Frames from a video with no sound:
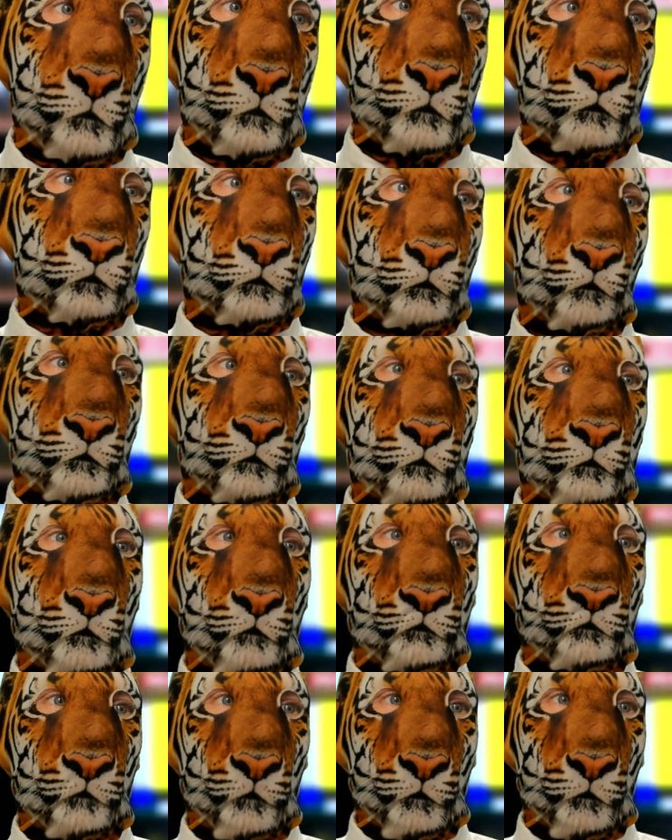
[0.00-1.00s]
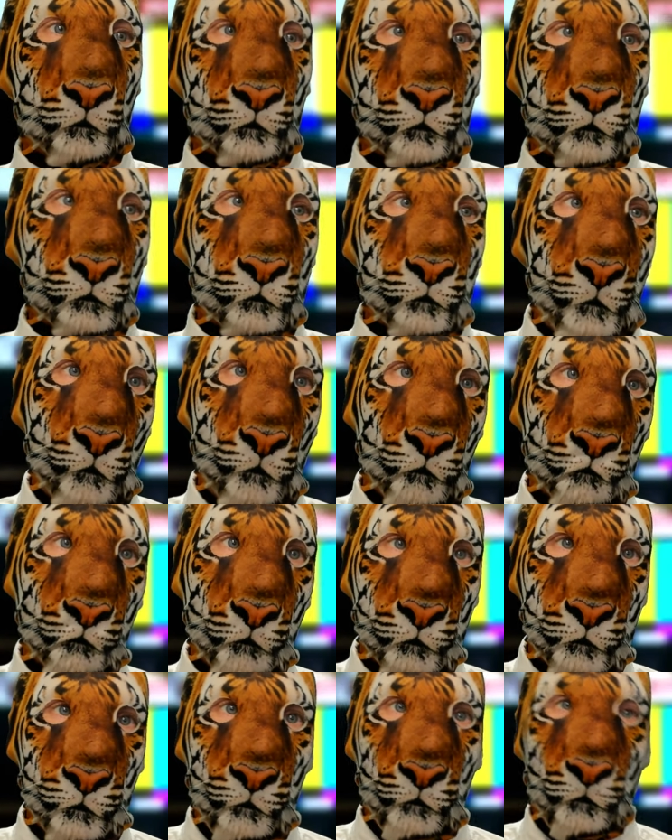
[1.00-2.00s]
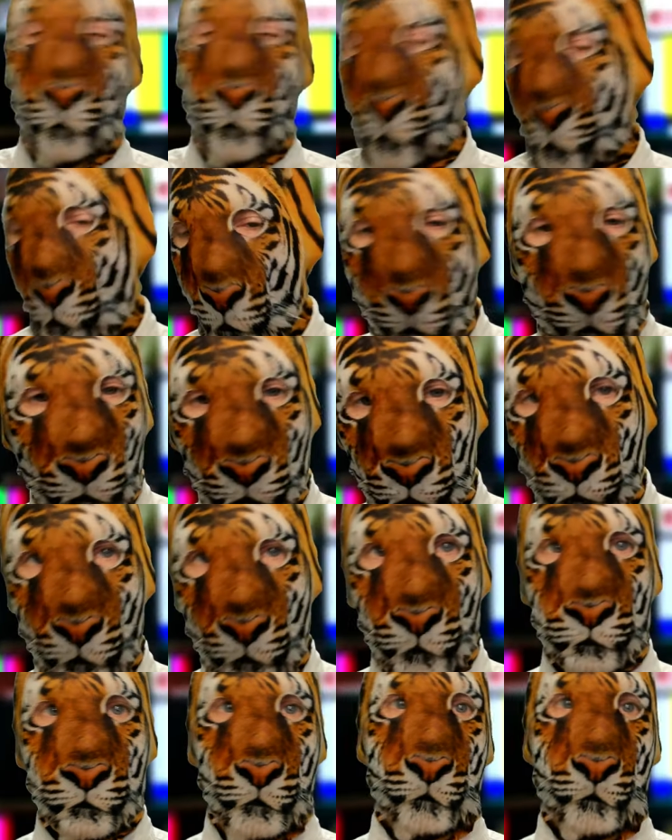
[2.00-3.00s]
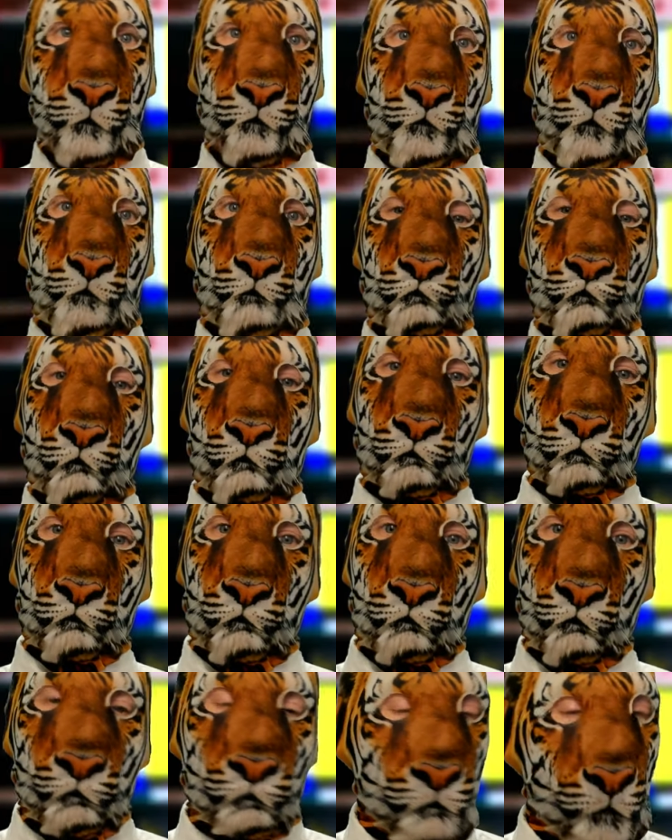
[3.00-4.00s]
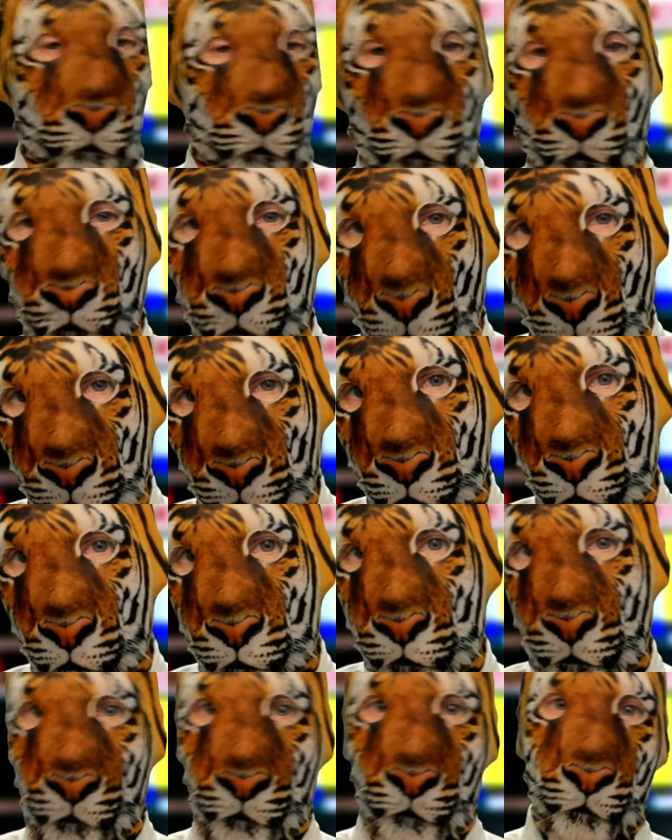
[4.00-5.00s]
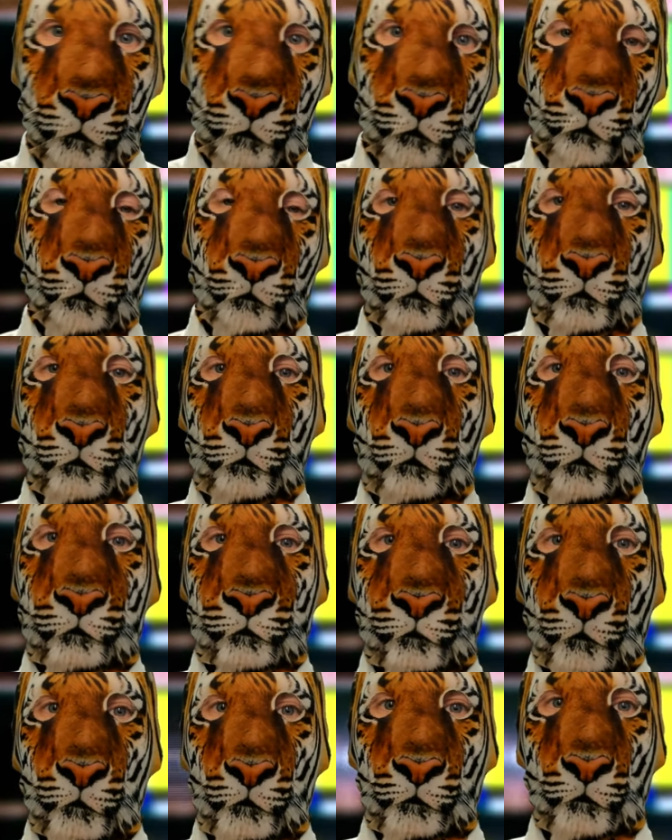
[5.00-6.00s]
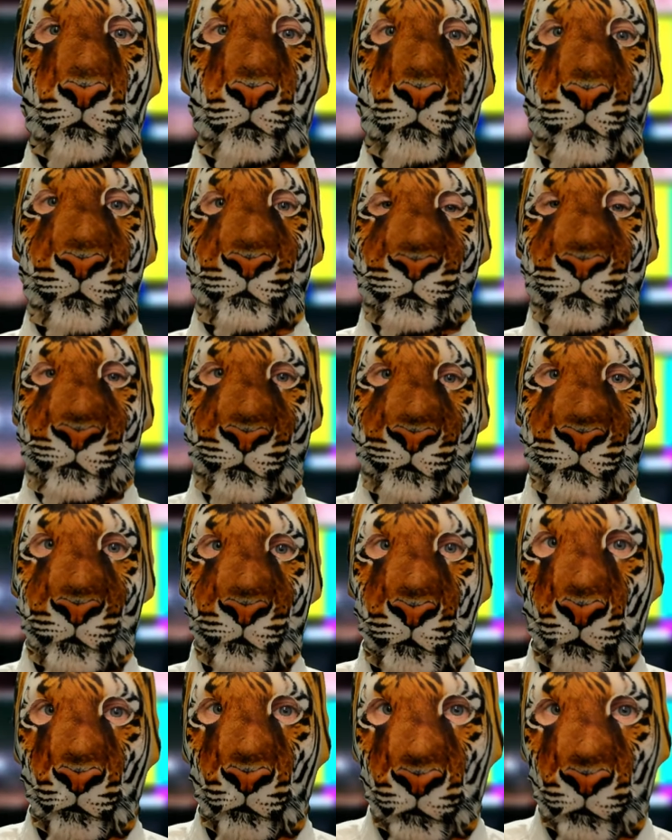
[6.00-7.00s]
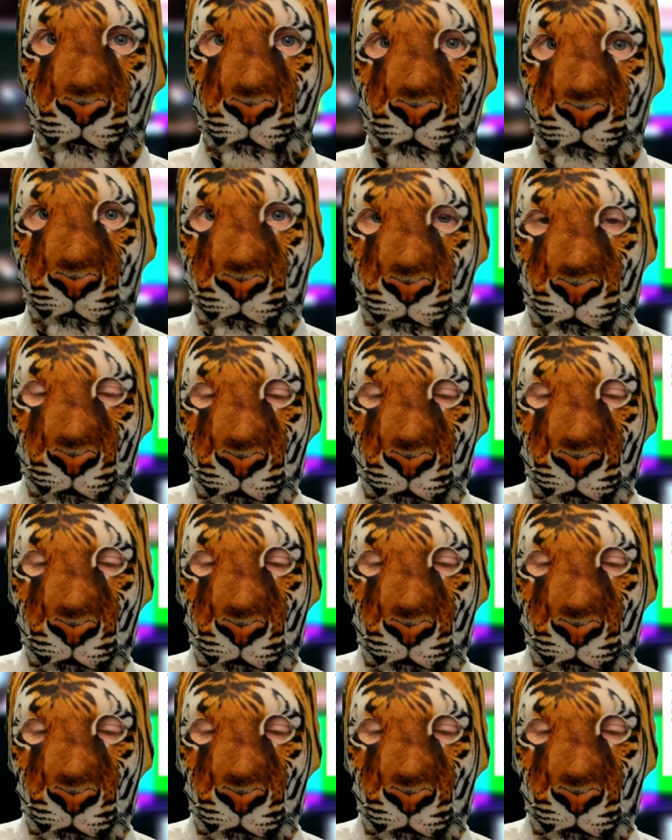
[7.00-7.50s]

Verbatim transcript: and shortage of nurses and other personnel all across Canada. Not enough doctors, not enough anesthesiologists,